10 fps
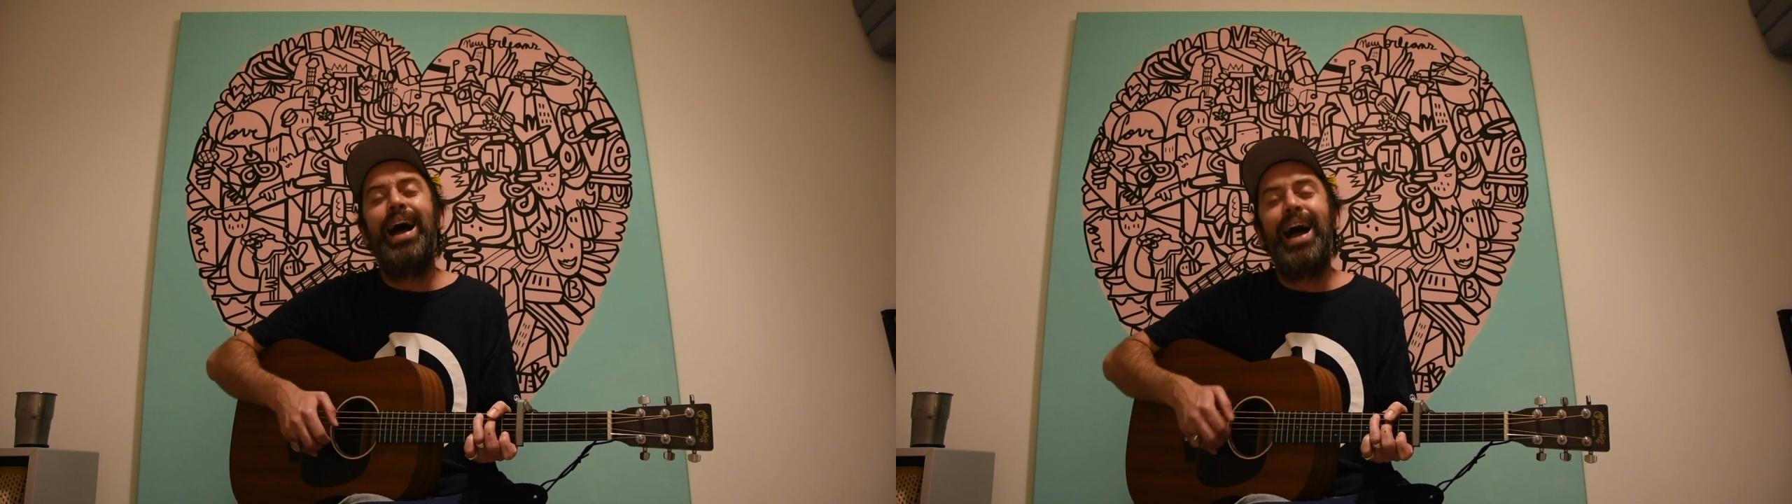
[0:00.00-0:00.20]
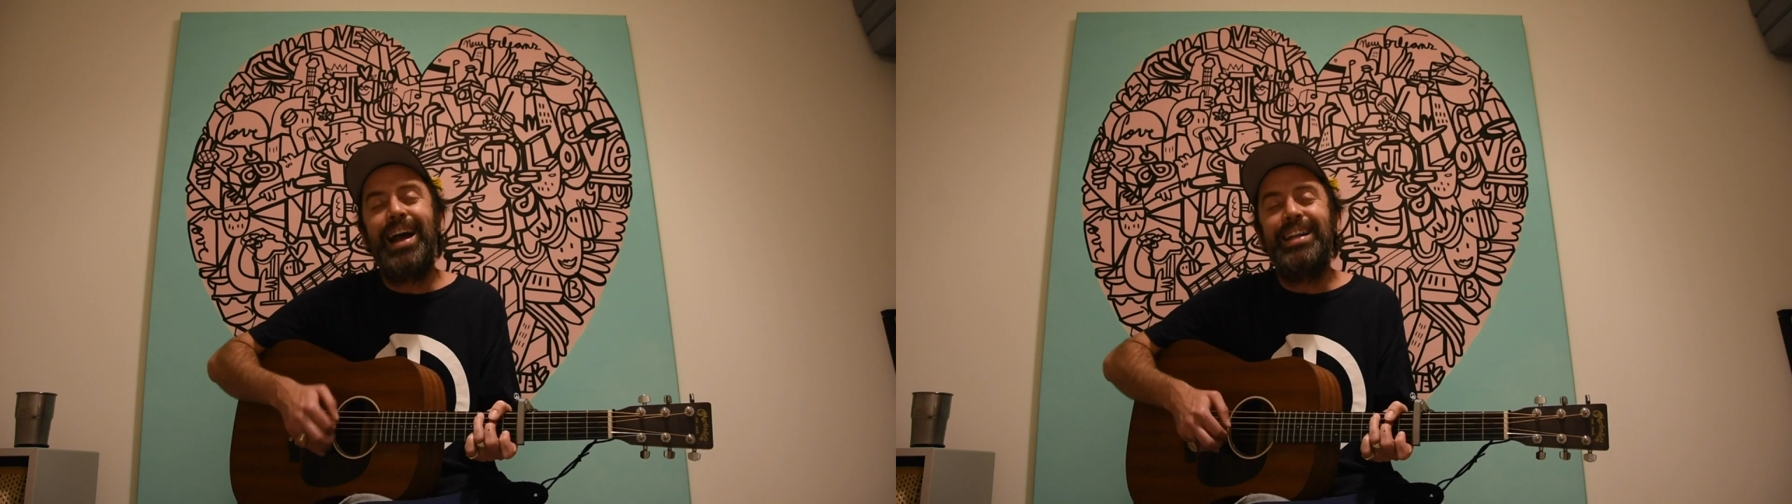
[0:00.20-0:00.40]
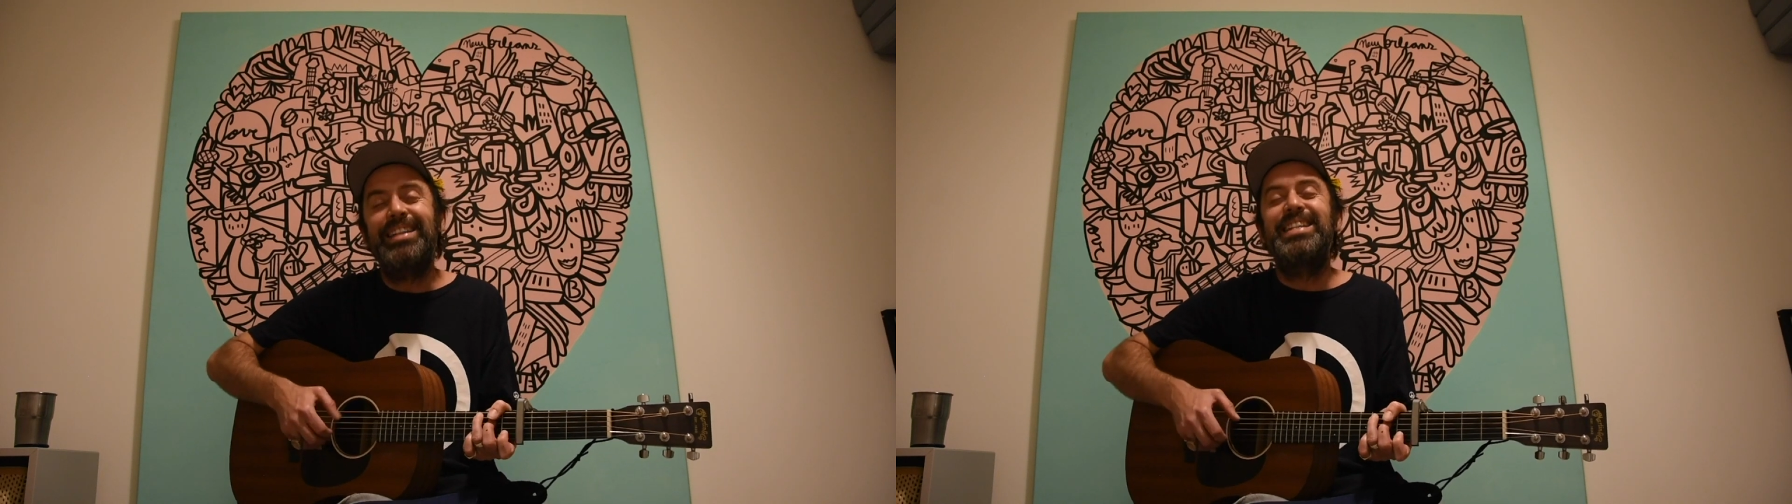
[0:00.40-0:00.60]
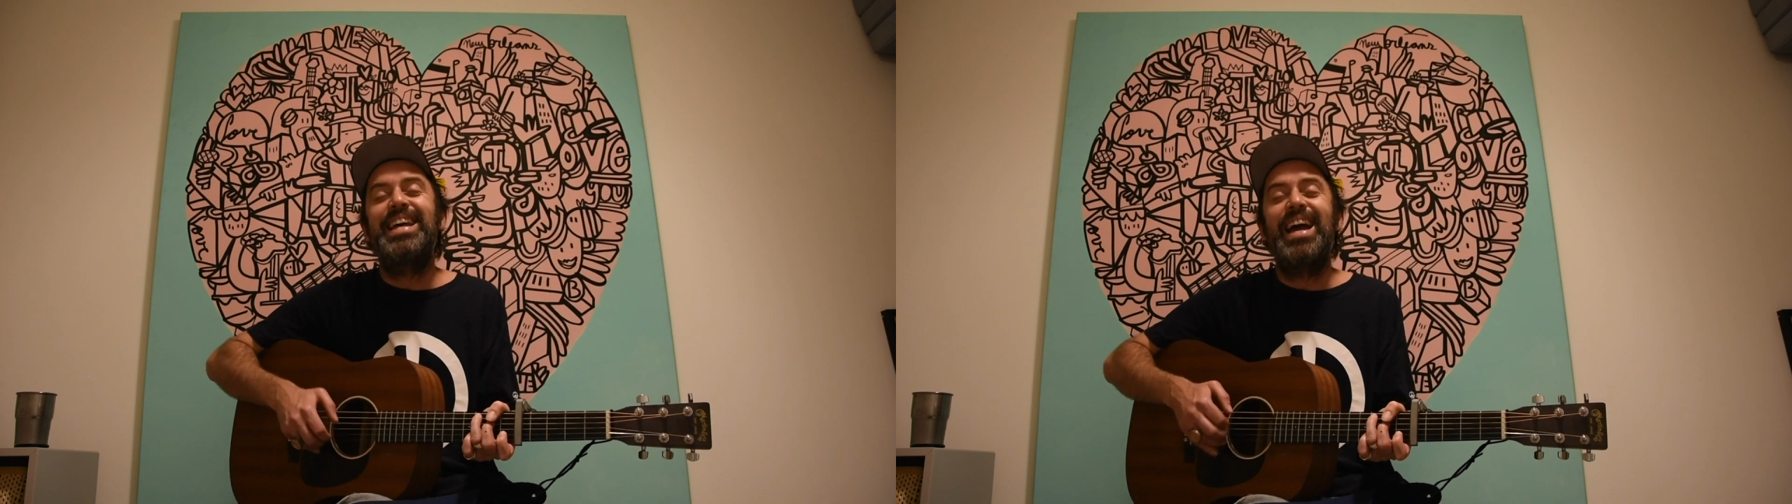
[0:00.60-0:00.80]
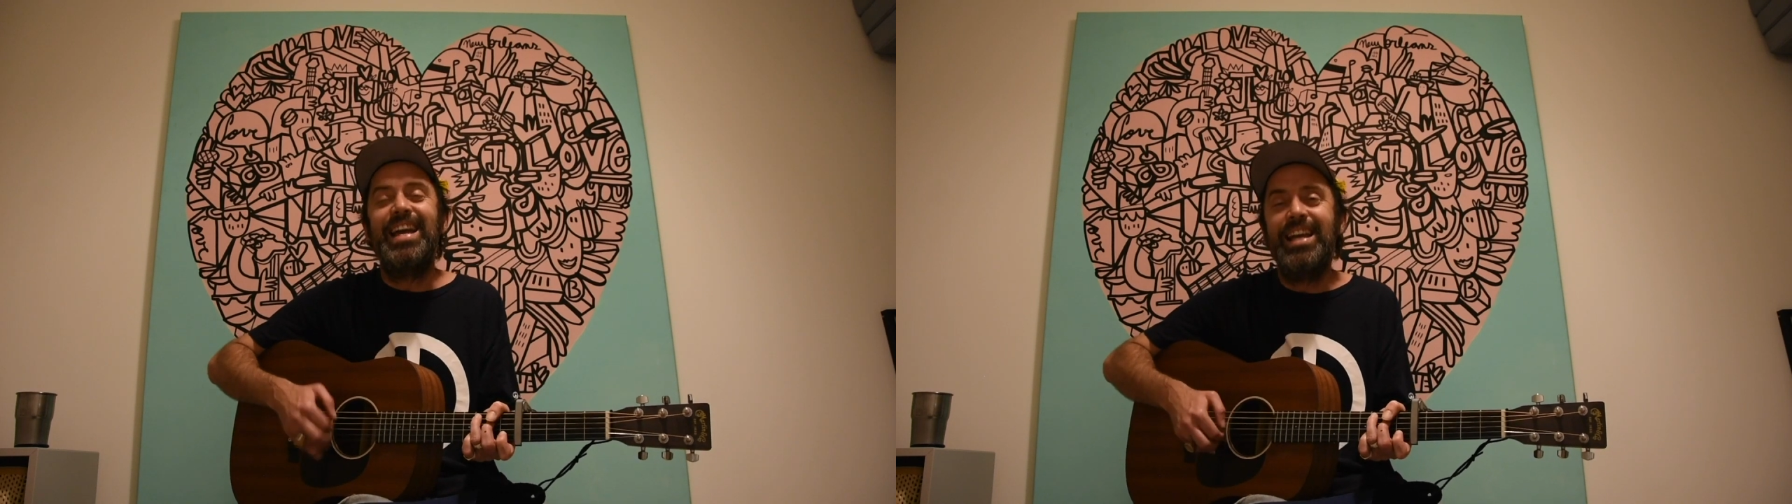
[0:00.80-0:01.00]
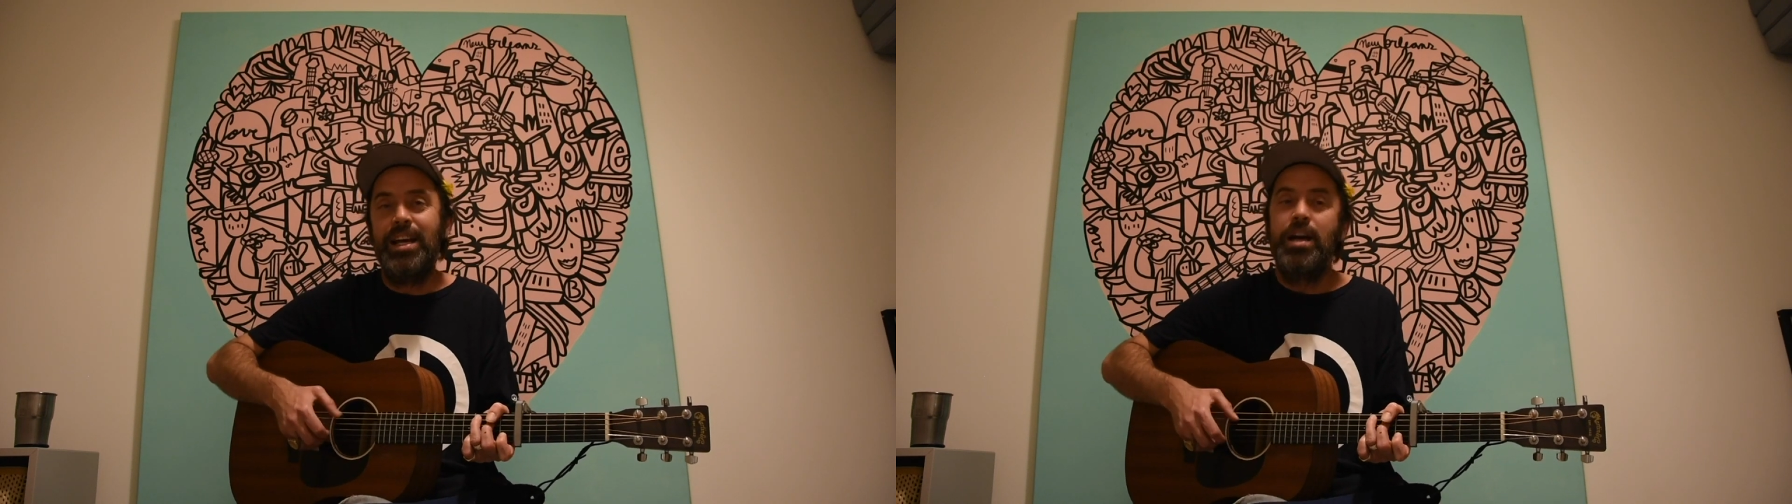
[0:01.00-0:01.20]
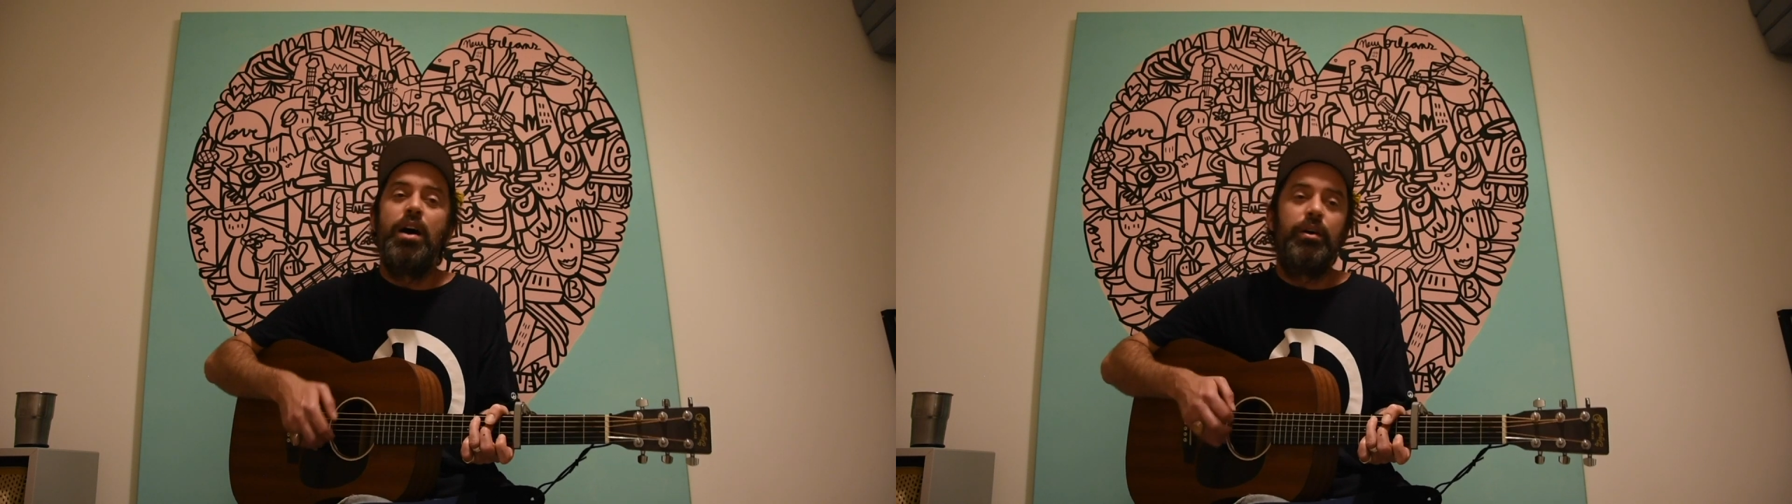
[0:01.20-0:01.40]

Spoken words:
had a date